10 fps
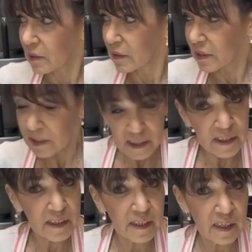It's
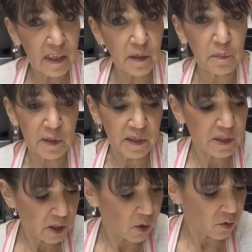sunny today, but
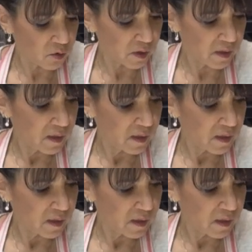it's cold,